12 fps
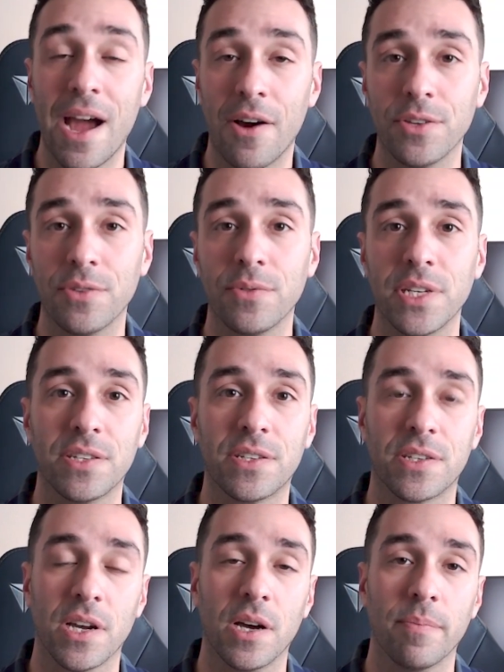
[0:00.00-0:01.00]
you need
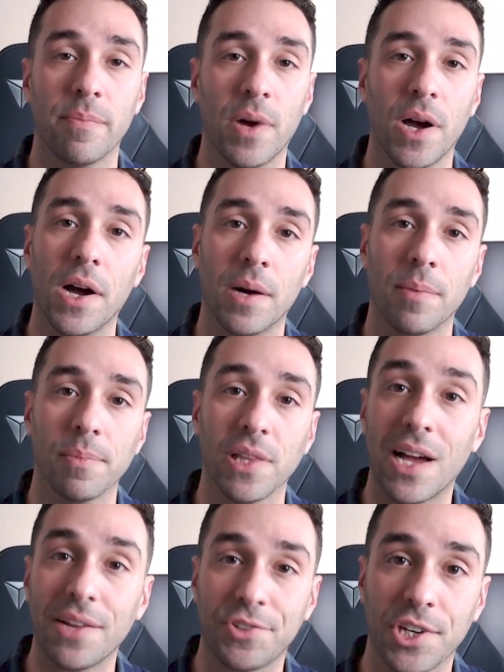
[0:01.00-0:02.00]
some um,
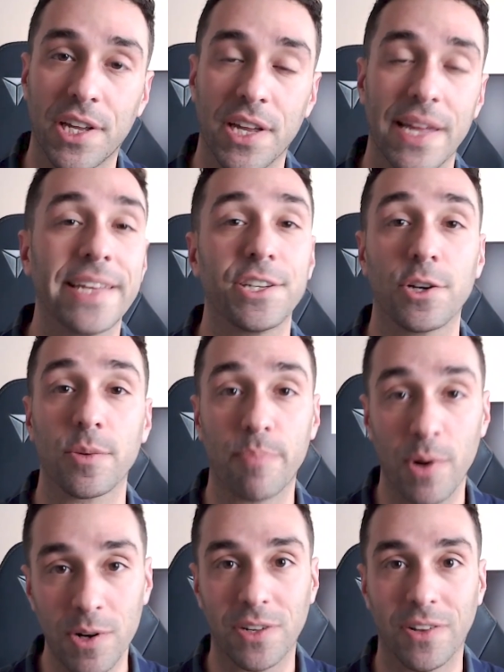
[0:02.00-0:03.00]
logic in your
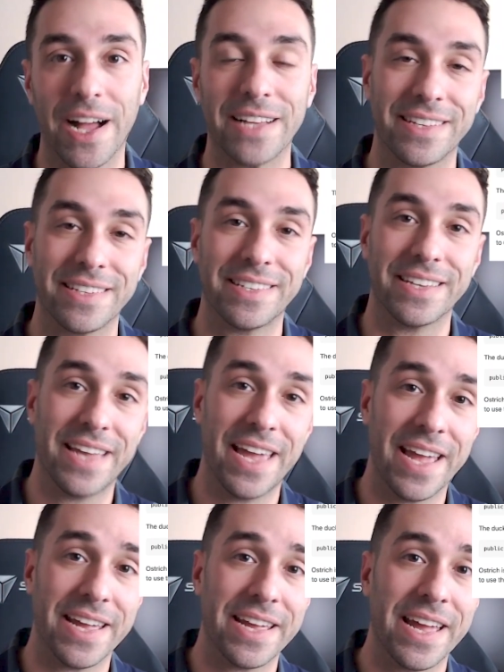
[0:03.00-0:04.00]
bird class that says,
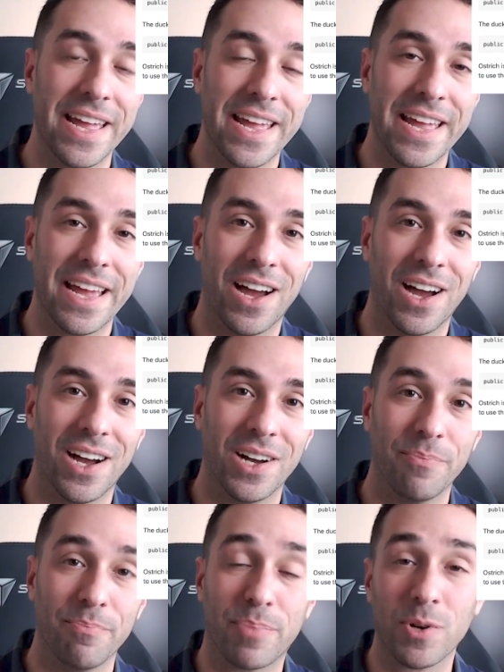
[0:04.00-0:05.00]
hey,
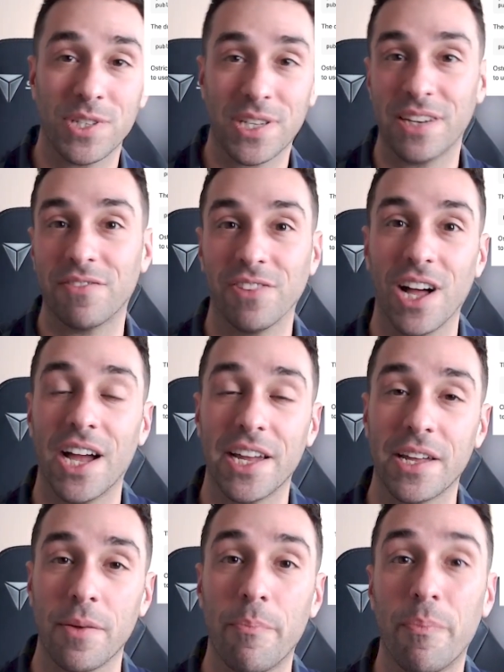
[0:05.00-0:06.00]
uh, birds can fly,
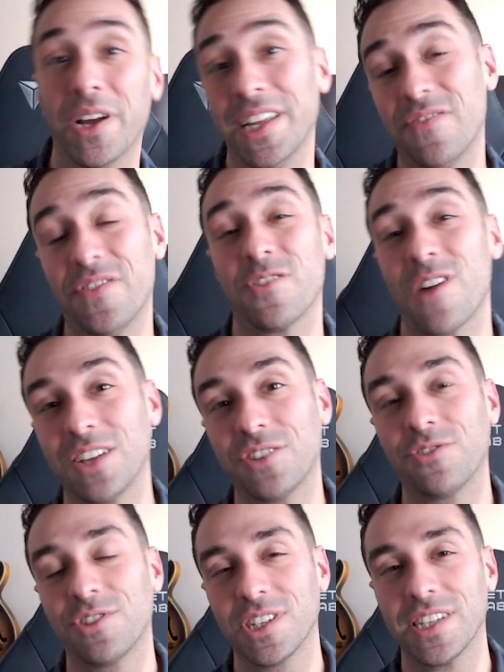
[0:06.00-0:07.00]
but if they're
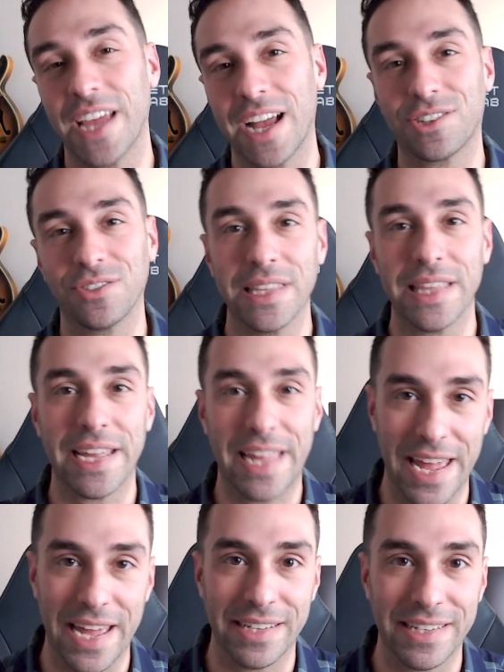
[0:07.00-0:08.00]
ostriches, actually they
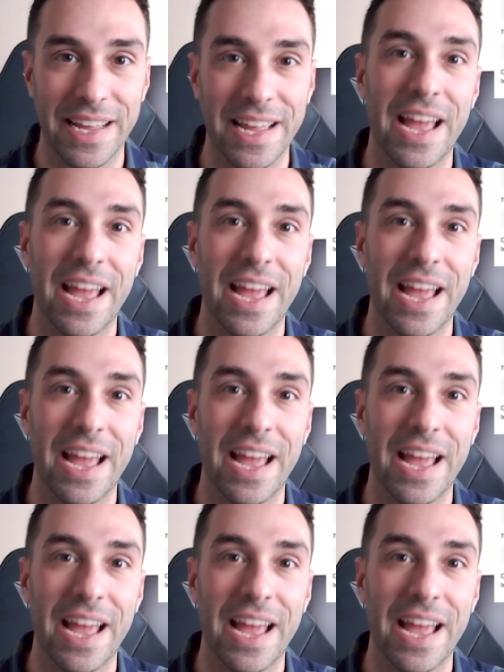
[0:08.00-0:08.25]
can't.